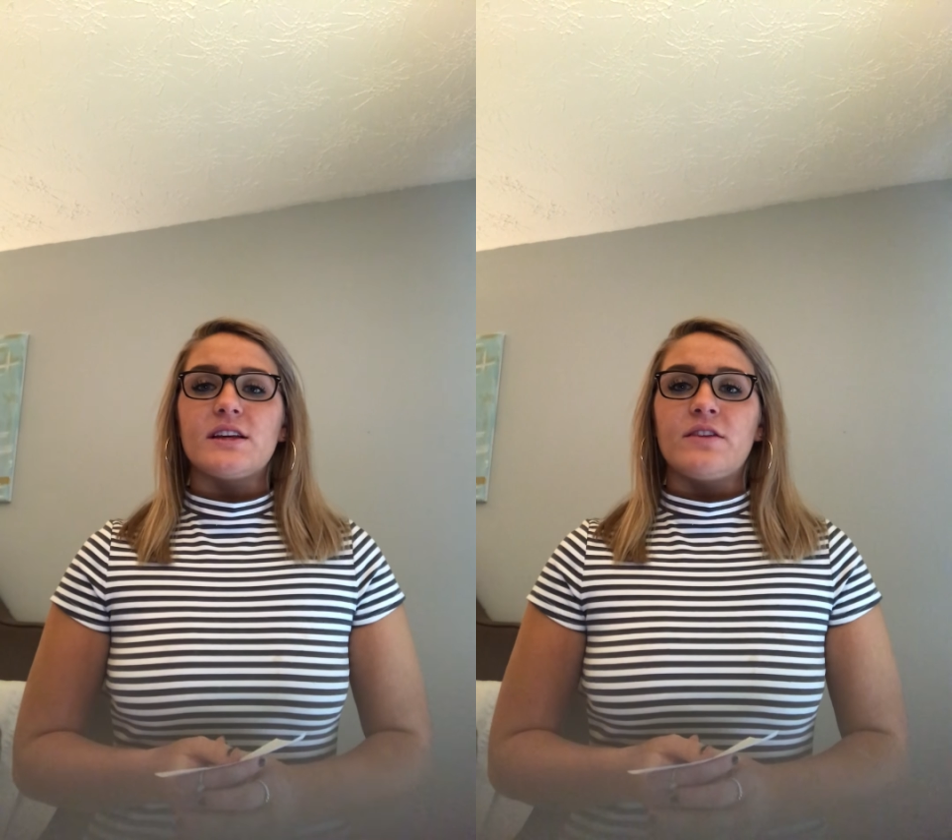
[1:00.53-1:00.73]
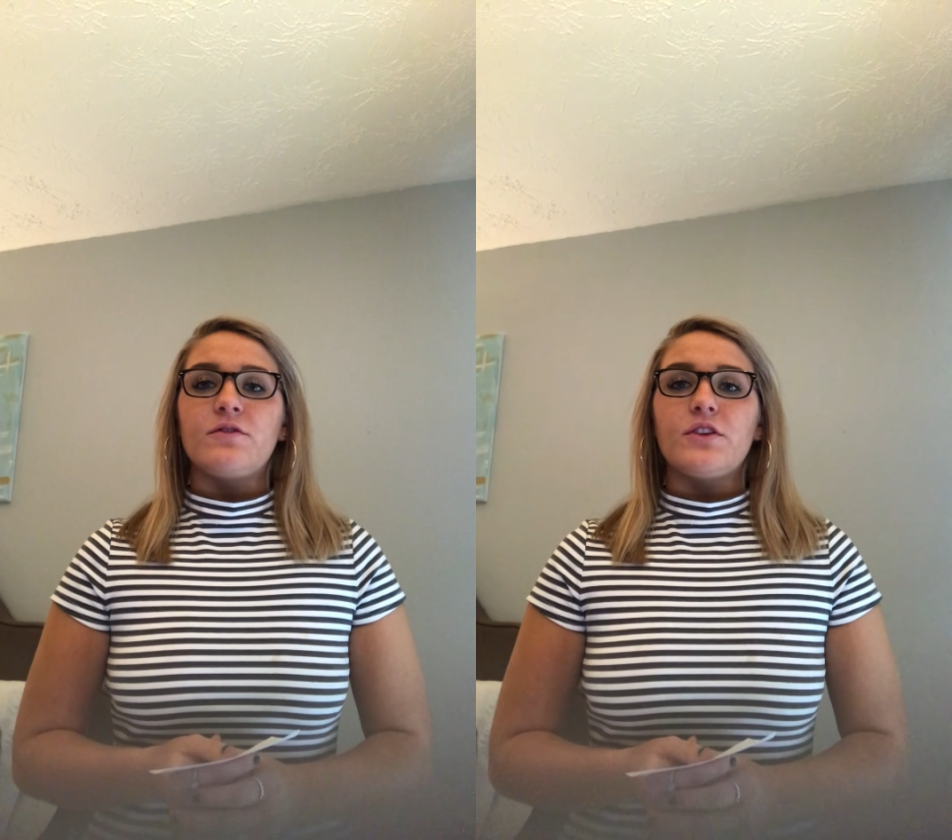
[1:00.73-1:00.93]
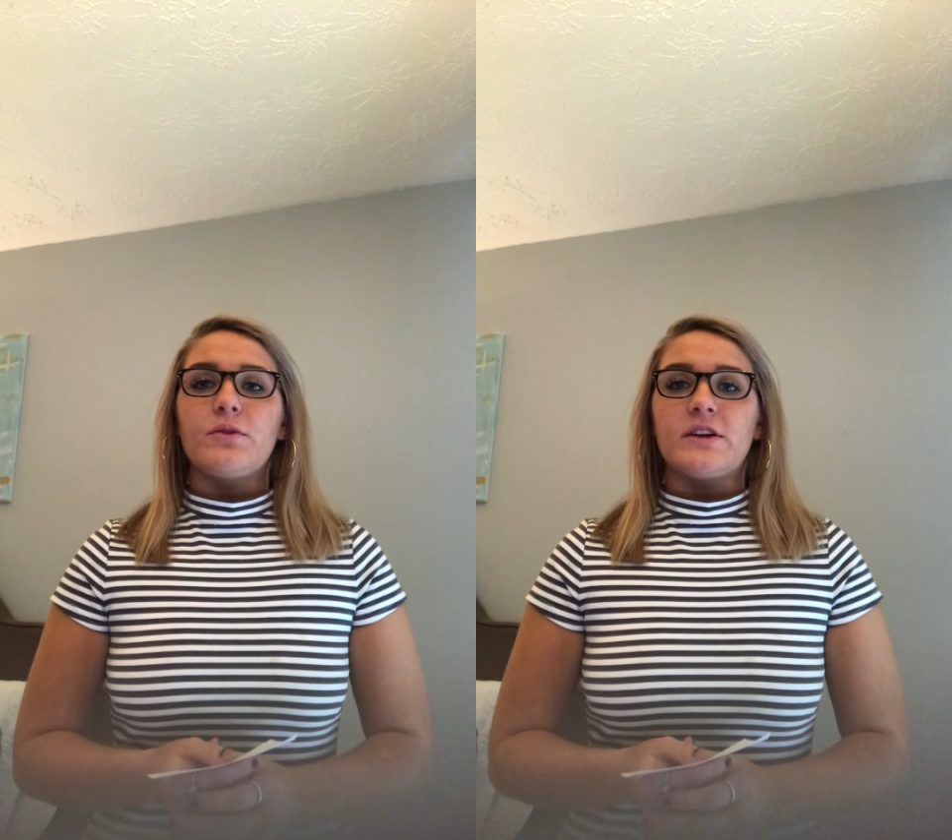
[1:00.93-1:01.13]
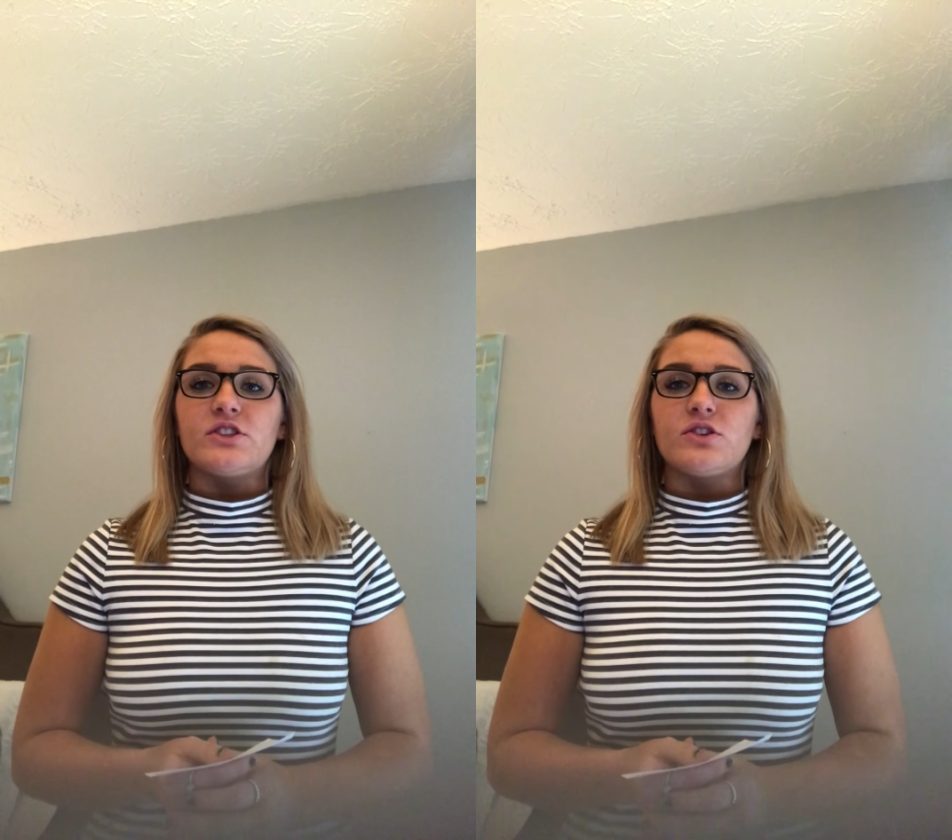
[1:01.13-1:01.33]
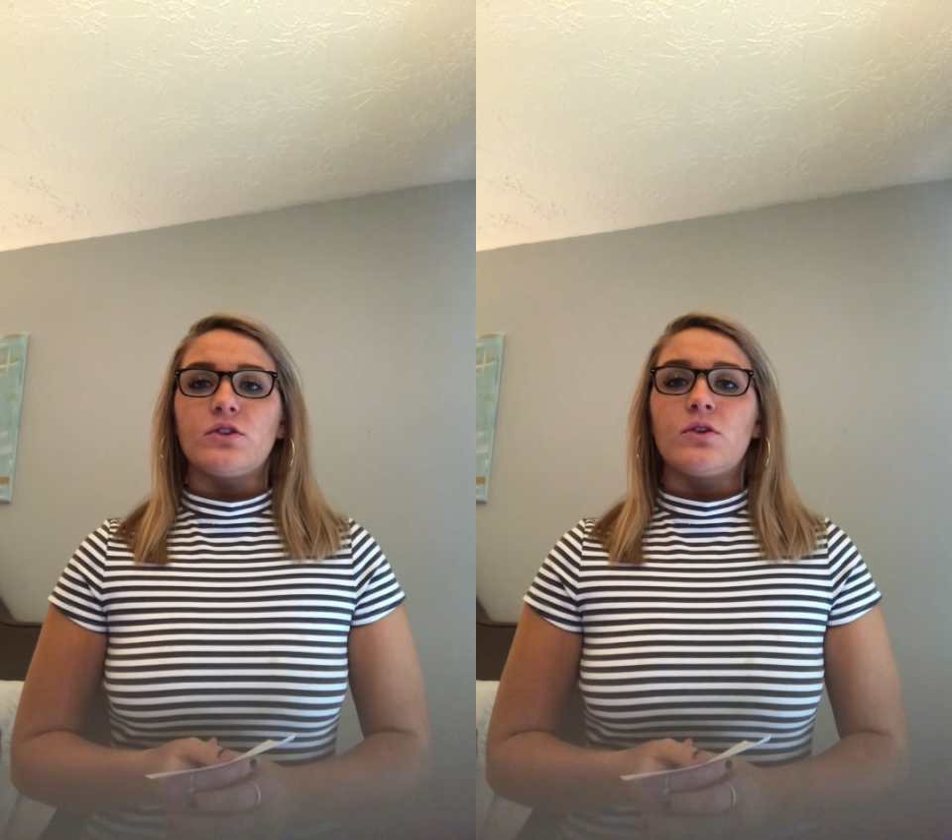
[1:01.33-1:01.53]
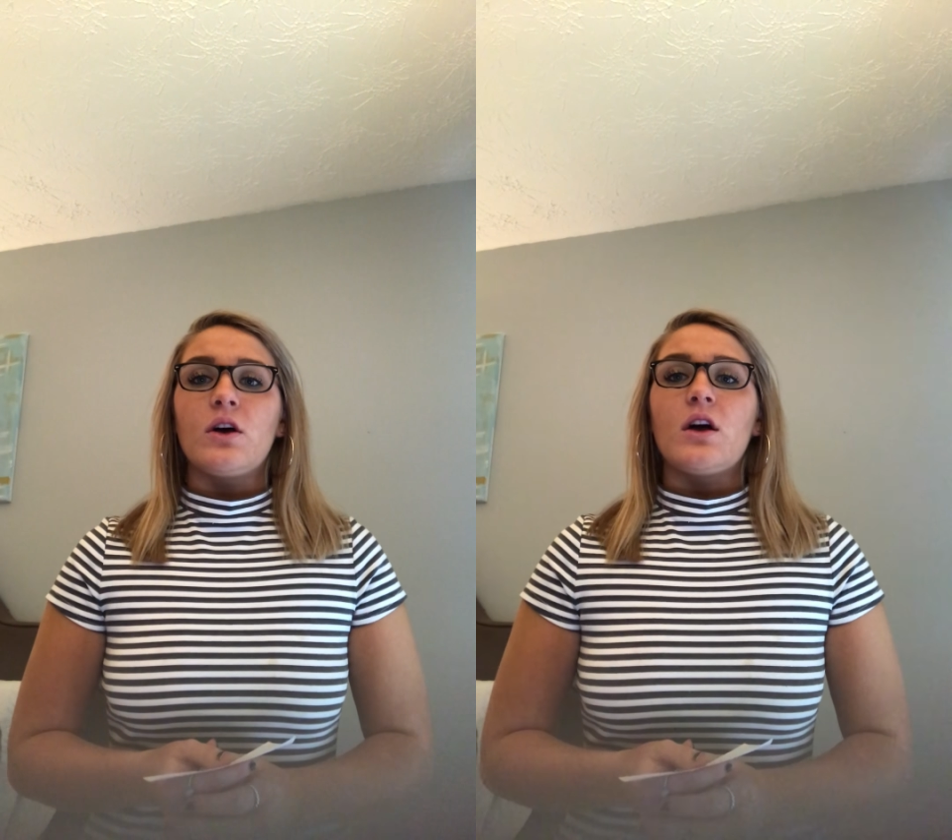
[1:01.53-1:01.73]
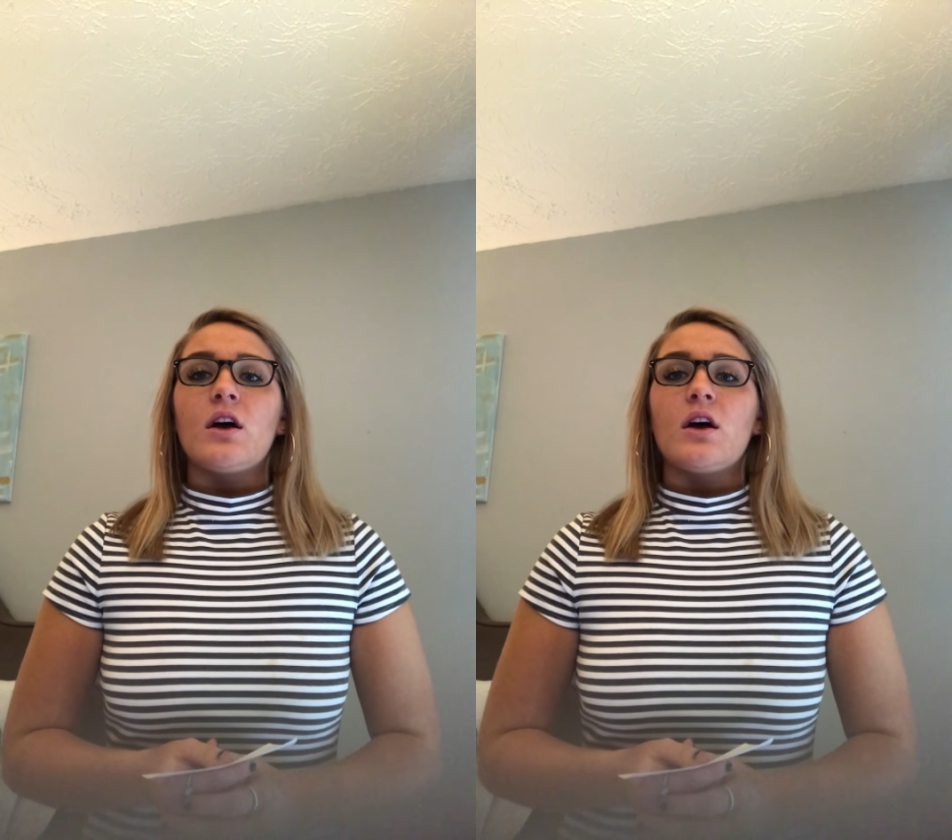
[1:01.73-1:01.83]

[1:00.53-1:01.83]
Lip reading: influential